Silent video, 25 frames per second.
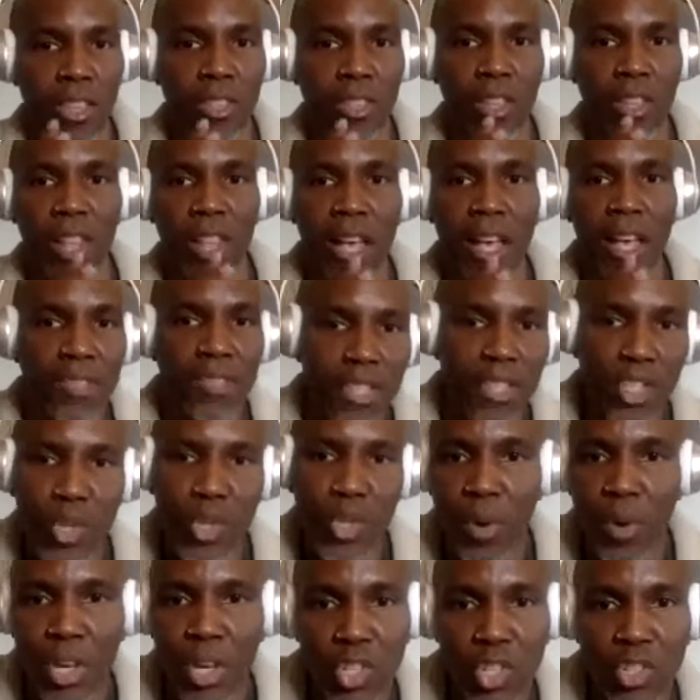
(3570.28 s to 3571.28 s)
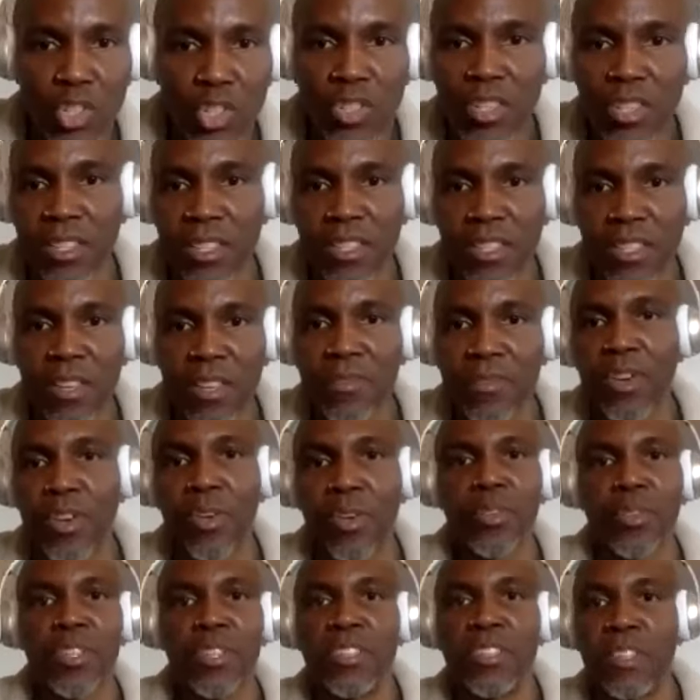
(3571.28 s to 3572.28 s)
the life situations and
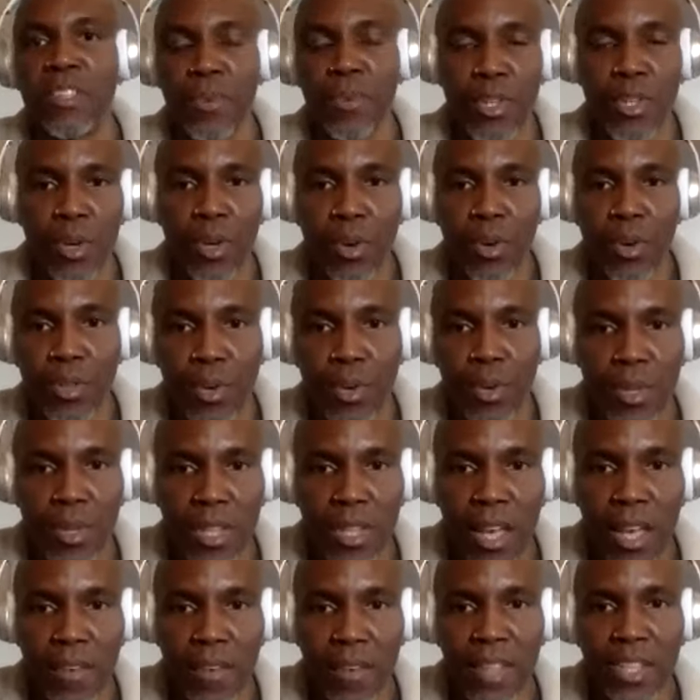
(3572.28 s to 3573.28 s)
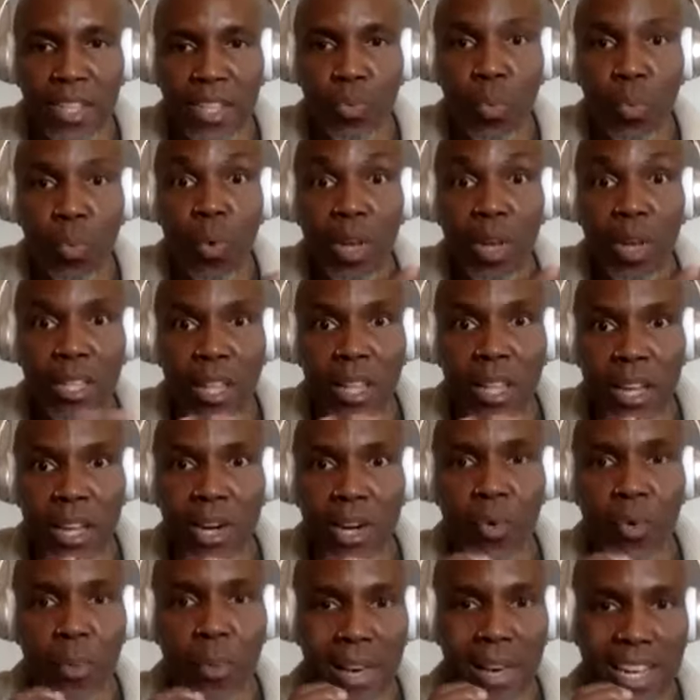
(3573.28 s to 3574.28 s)
difficulties that we go through in life. That's one
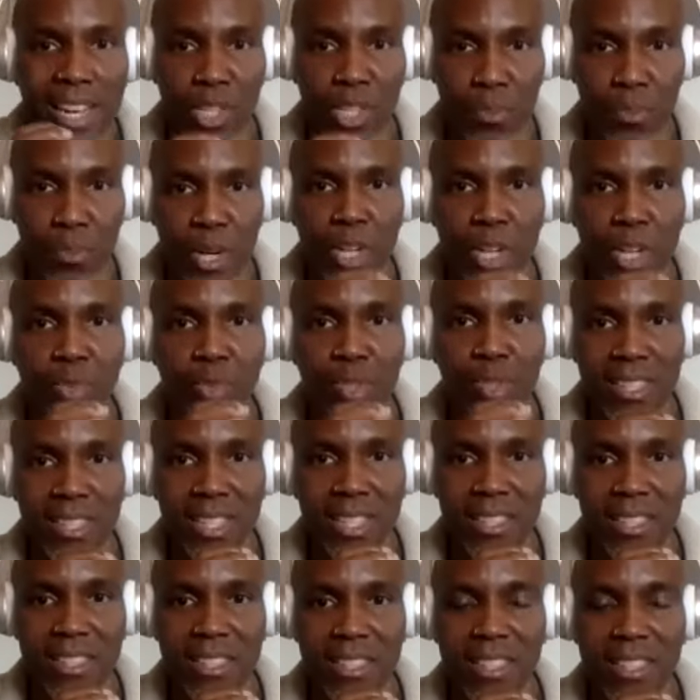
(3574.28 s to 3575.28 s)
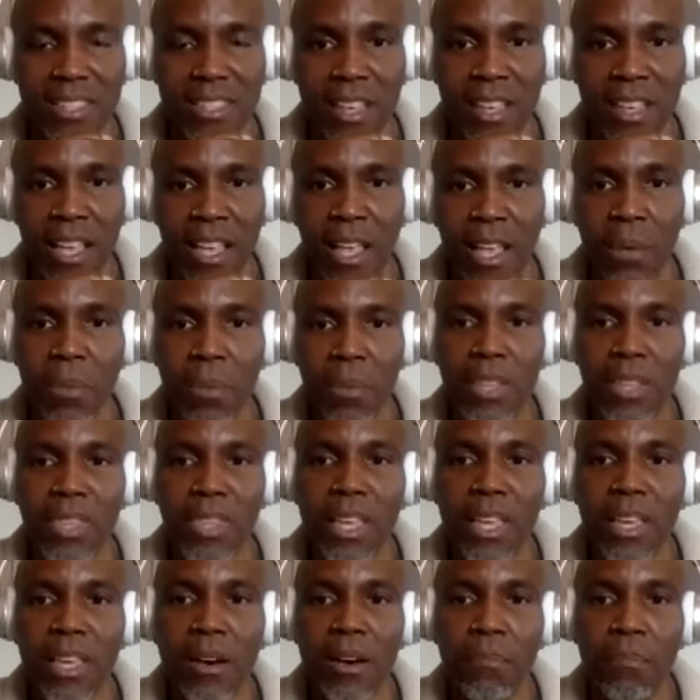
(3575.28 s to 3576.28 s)
layer. We might experience resistance, but I
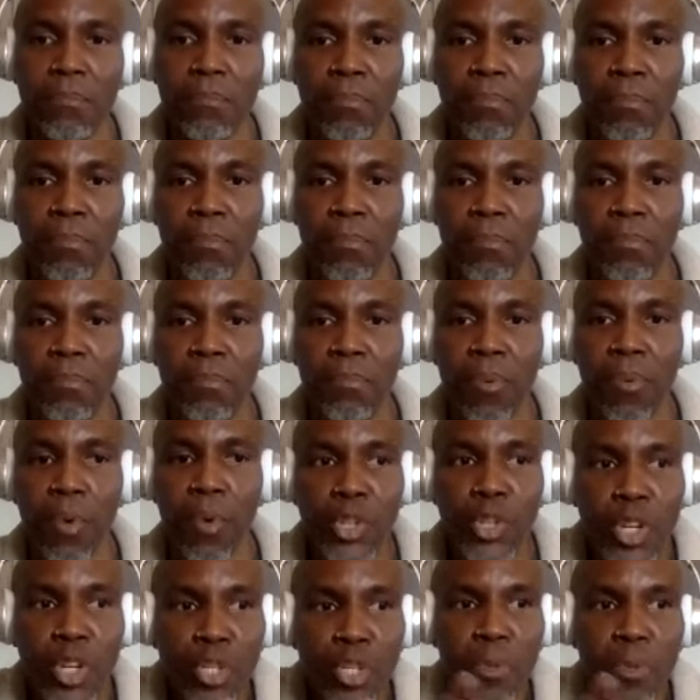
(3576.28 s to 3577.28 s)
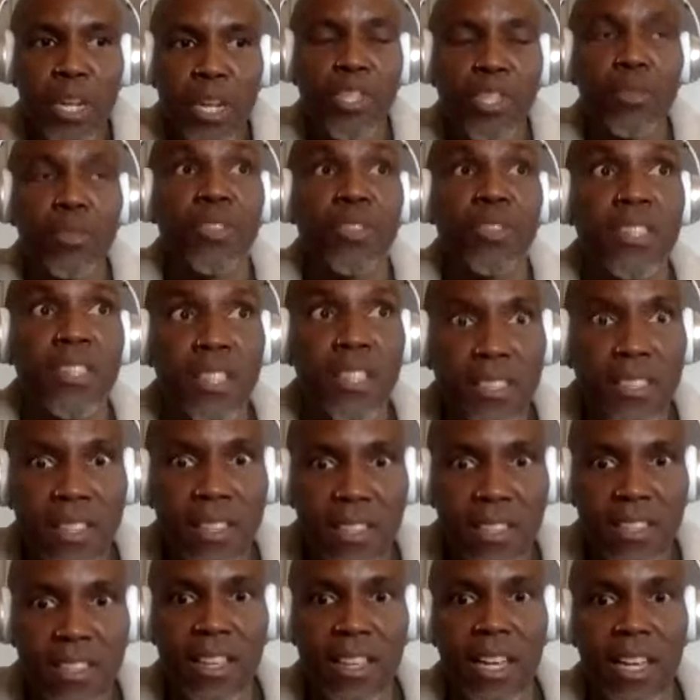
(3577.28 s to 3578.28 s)
think when you're experiencing
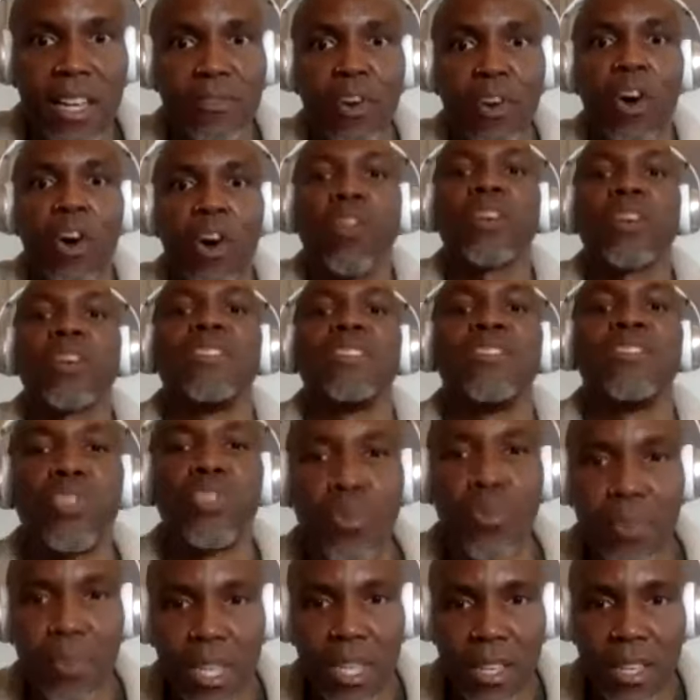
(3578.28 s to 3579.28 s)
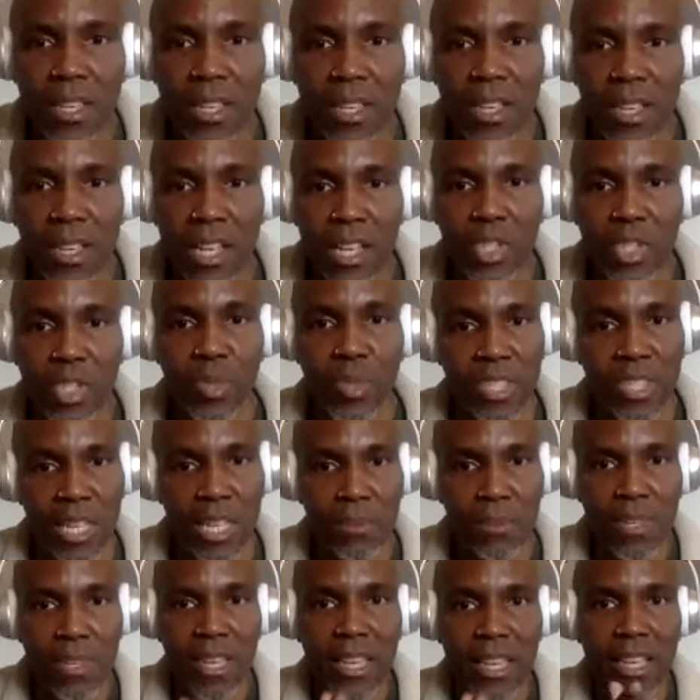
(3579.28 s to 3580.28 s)
resistance, it's kind of all consuming. And so it
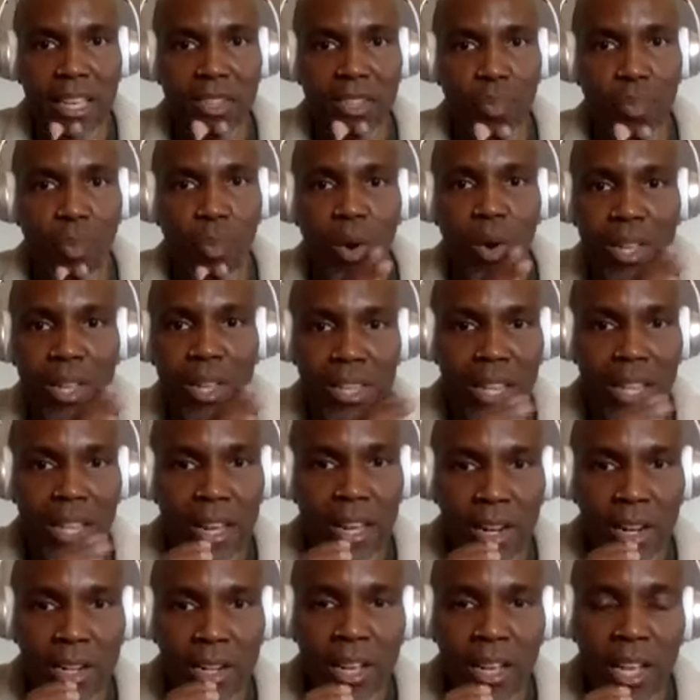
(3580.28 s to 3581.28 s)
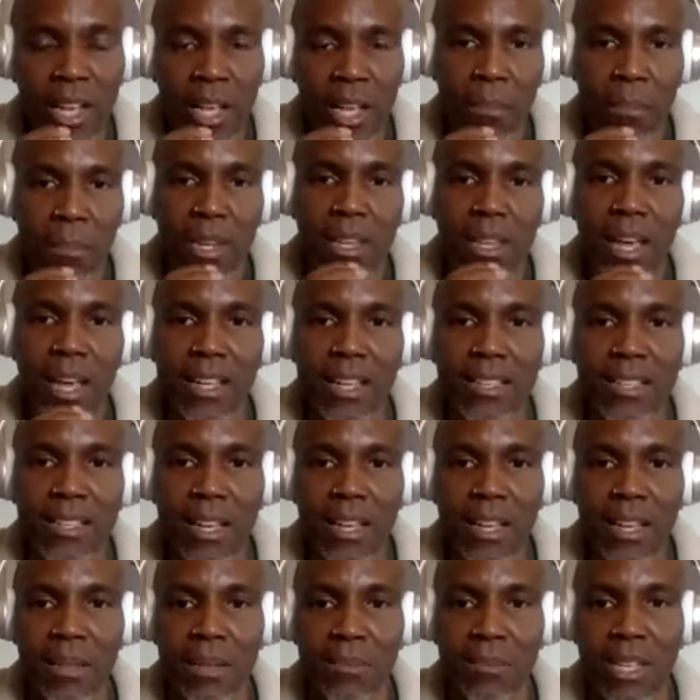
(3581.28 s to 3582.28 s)
seems like it's one layered, but a lot of
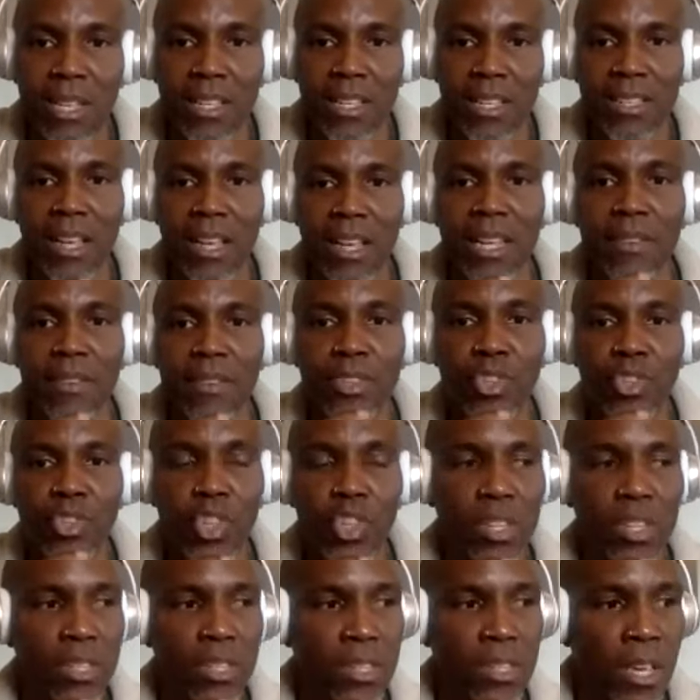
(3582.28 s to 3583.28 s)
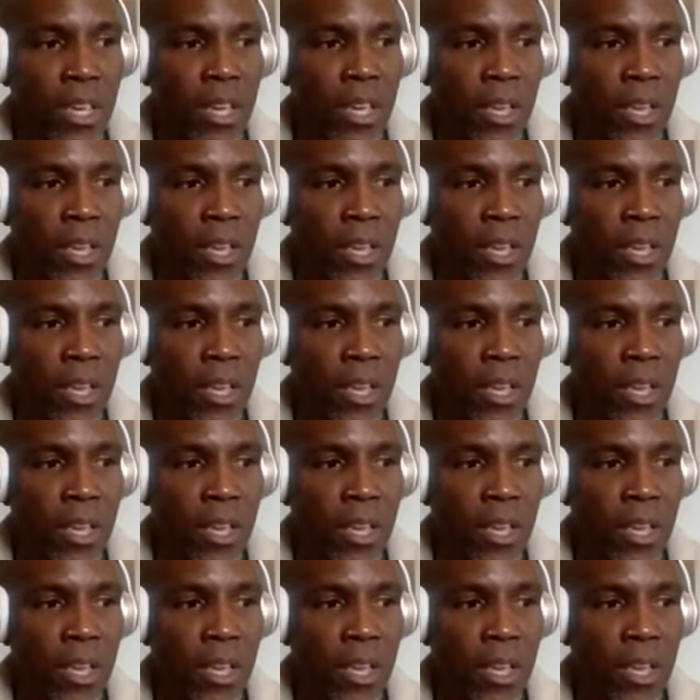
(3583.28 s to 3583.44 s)
times it's not even just